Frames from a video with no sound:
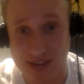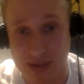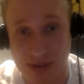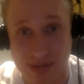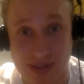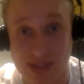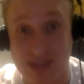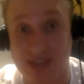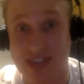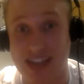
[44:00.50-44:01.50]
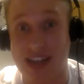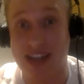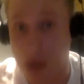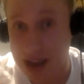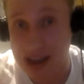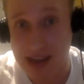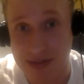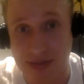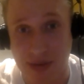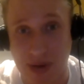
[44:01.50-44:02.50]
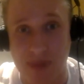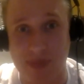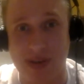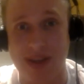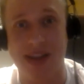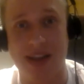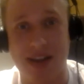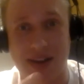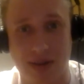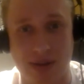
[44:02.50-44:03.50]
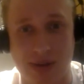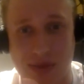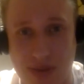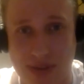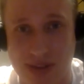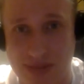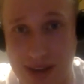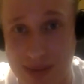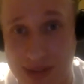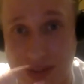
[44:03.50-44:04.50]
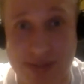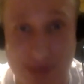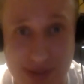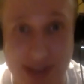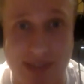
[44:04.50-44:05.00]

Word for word: sort of take away from local growth and development. That's really